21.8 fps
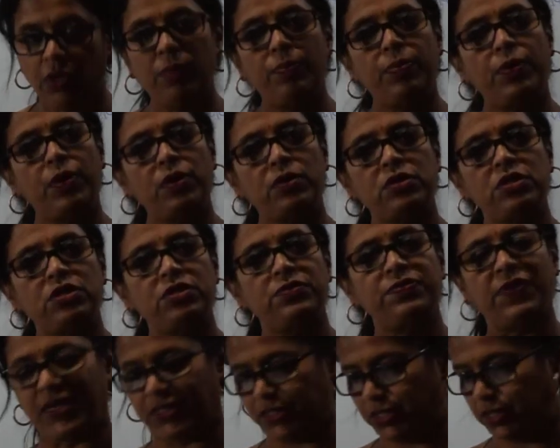reproduction is
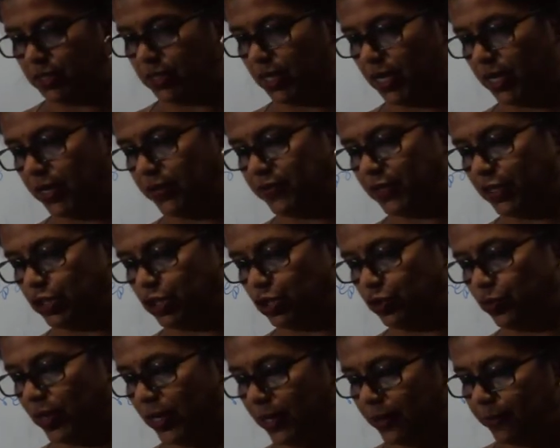faster than
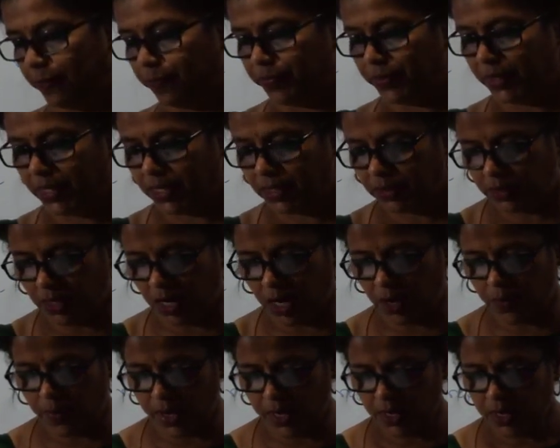sexual.
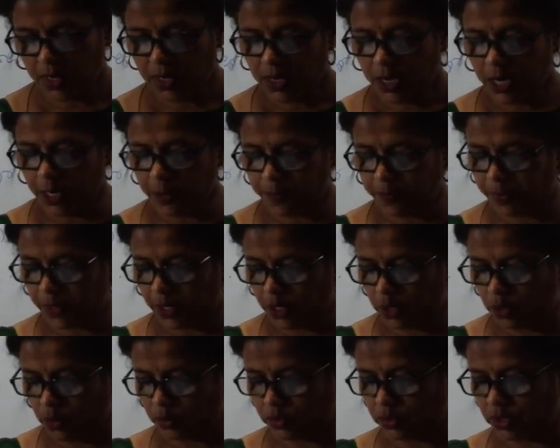Third one, it
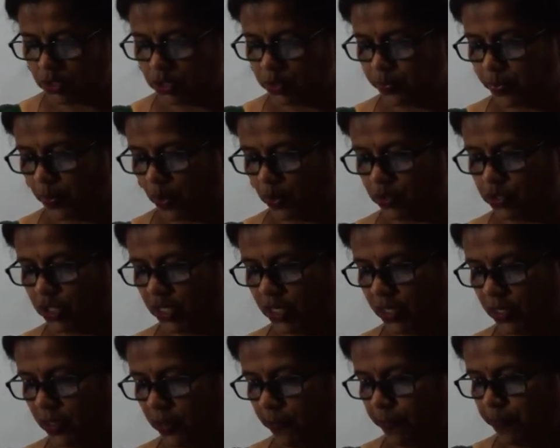produces
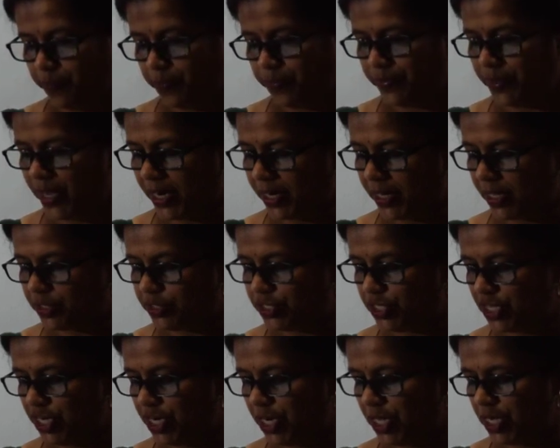progeny that are
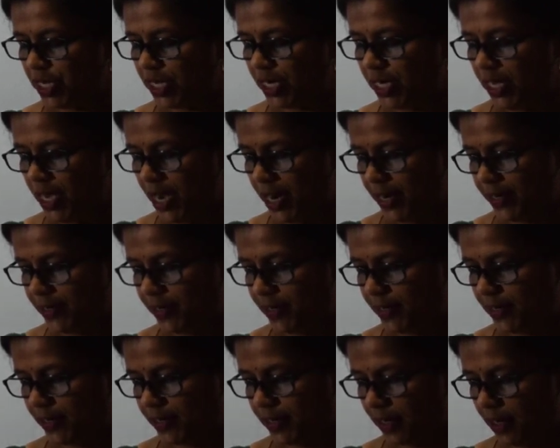genetically
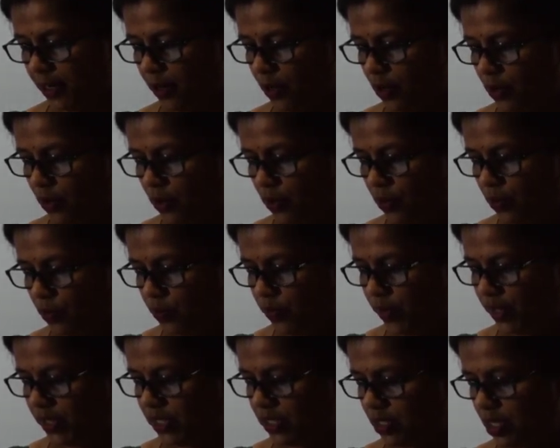identical
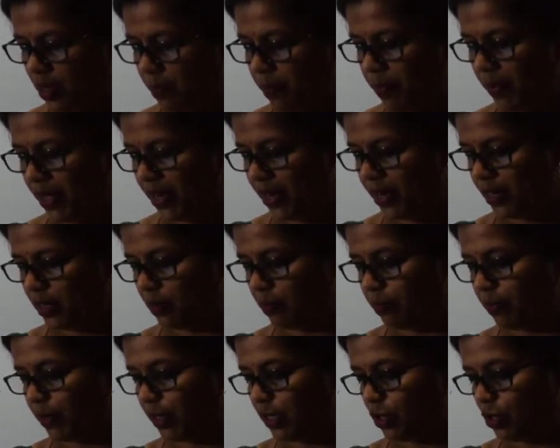with the
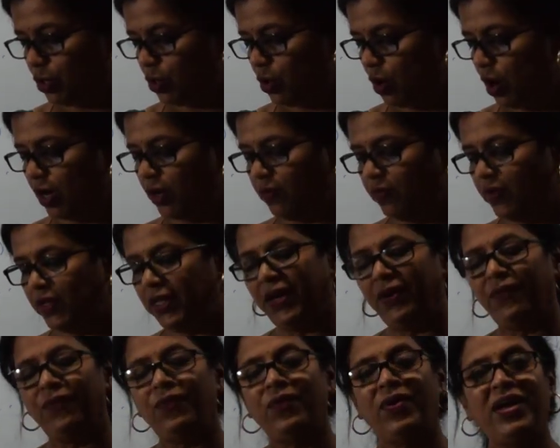parent but not with
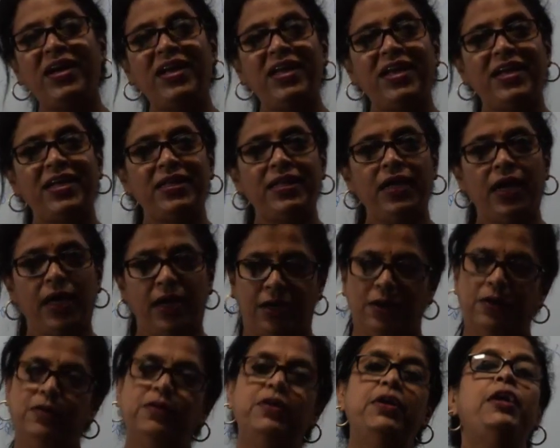one
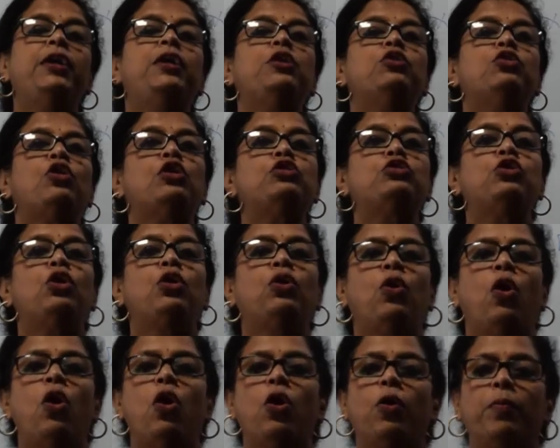another. It is also
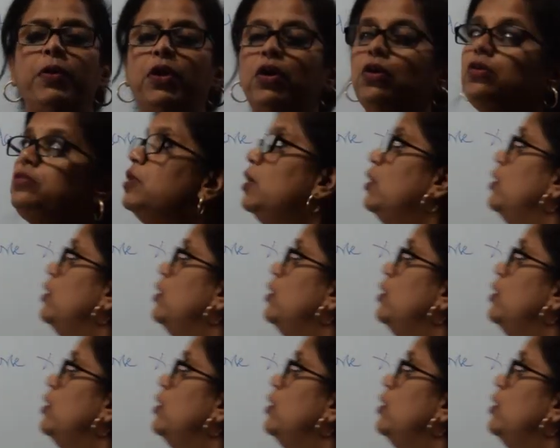wrong, because